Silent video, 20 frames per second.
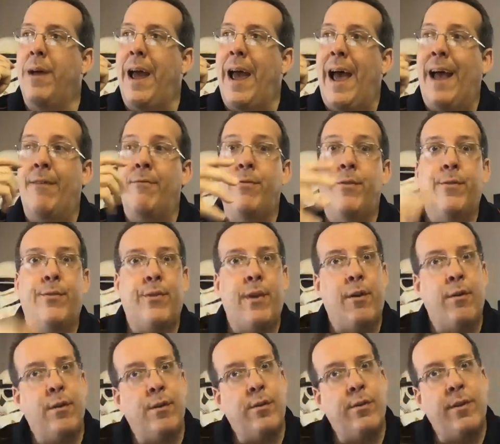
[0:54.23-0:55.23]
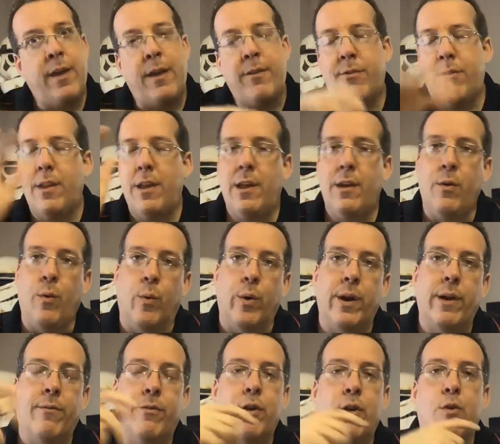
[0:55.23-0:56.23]
adversarial testing,
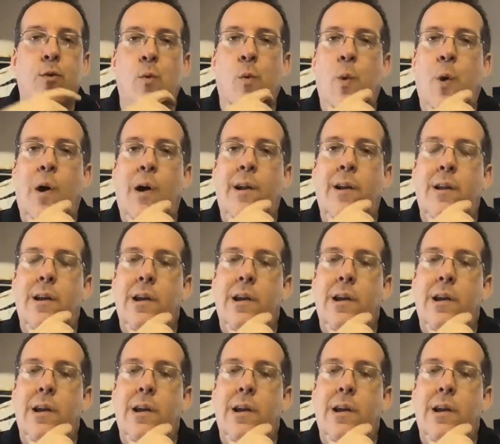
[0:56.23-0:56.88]
whatever you want,